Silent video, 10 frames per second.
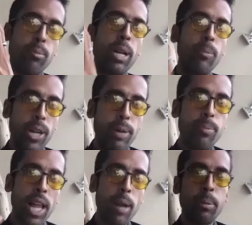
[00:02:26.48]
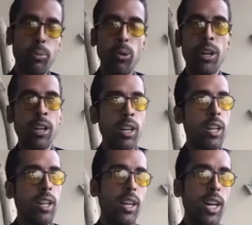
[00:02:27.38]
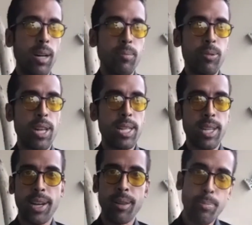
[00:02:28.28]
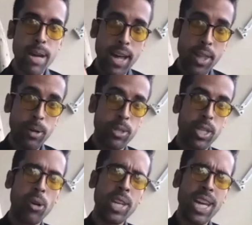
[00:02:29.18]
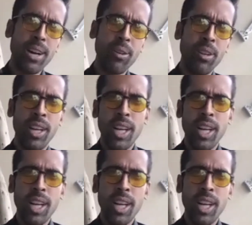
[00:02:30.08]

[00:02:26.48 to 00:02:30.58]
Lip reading: but a lot of people were. So that's kind of the path I was going down.